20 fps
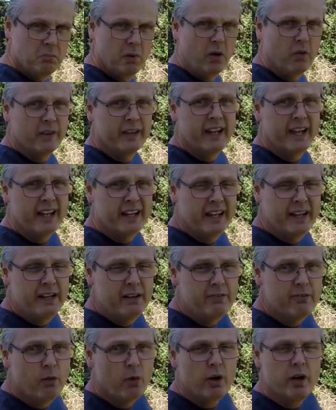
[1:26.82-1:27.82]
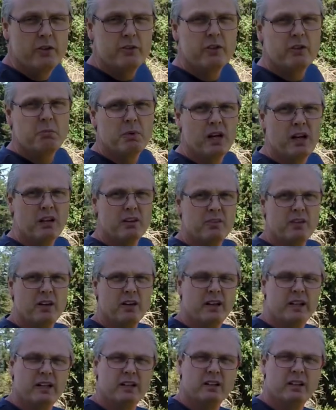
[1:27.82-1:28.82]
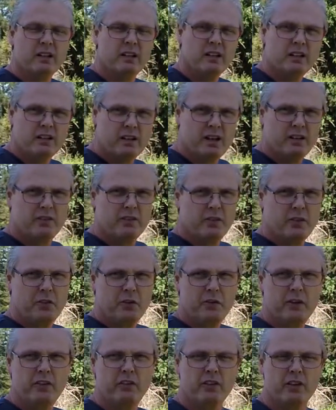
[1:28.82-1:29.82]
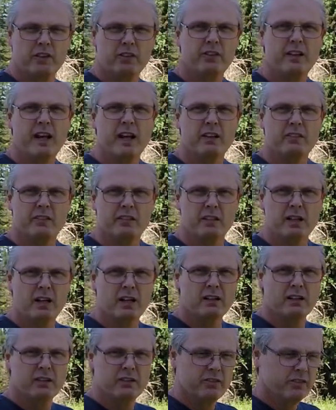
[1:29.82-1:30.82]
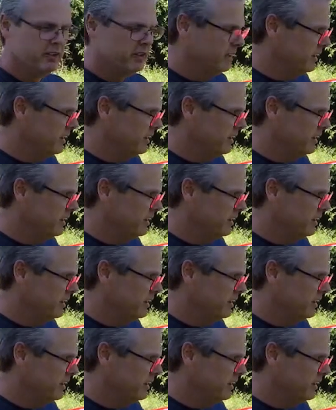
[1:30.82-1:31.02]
only had 8,400 miles on it, cost $36,000.